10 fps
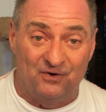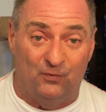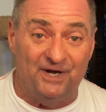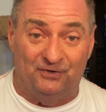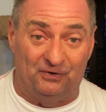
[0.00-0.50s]

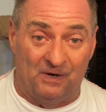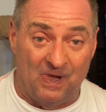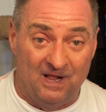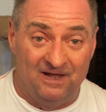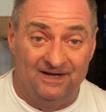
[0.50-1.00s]
quicker
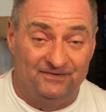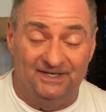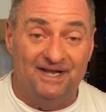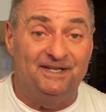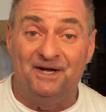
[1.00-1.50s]

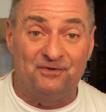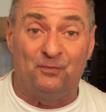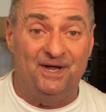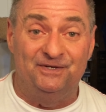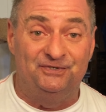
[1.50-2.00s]
than any other
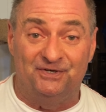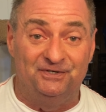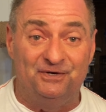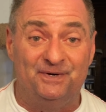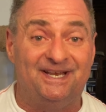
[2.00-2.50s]
way that you
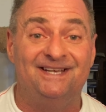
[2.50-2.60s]
can do it,